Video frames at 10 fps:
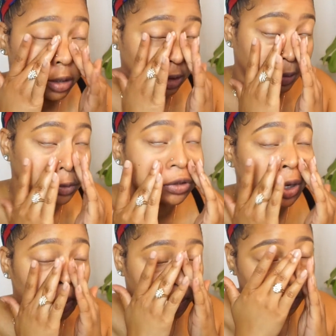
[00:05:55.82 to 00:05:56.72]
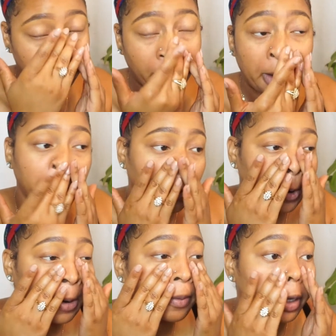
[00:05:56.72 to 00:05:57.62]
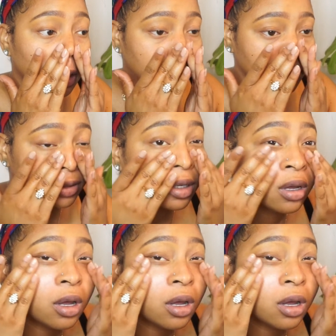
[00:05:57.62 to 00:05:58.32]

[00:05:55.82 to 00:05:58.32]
So I'm just gonna put the primer on, because